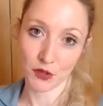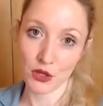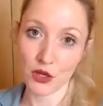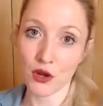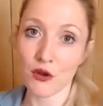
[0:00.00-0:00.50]

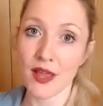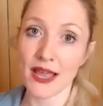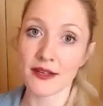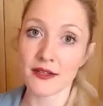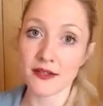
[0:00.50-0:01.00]

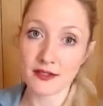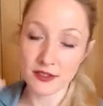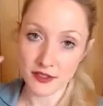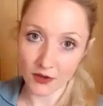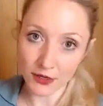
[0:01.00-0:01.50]
and it's
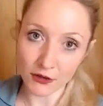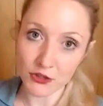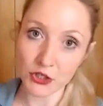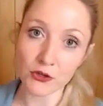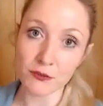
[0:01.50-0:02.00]
psychological